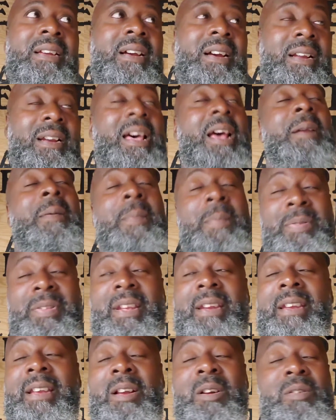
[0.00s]
he's
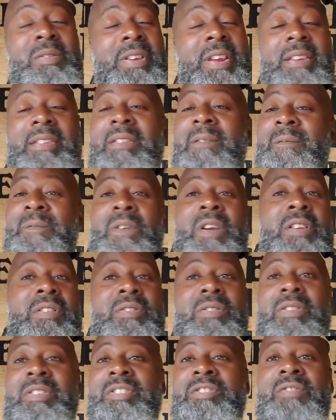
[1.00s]
going to kick the front
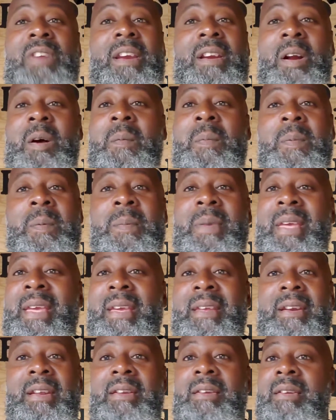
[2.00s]
door straight open,
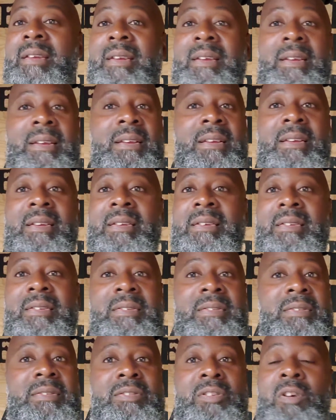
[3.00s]
man, and
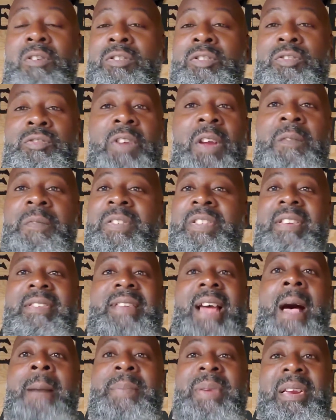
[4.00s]
go straight for the
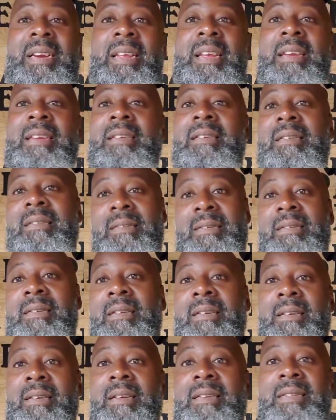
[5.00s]
top elite
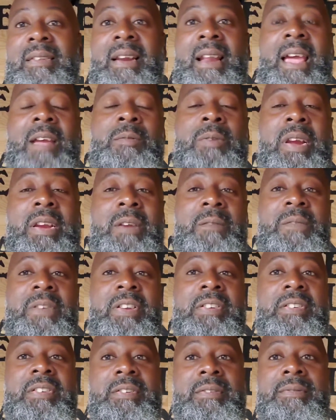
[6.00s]
in the lightweight
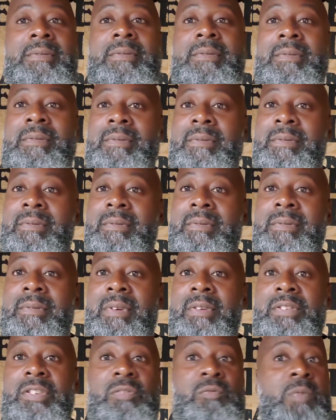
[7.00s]
division
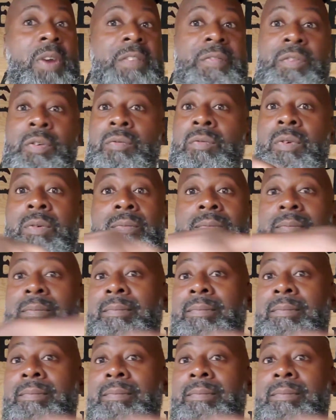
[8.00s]
and just run through them.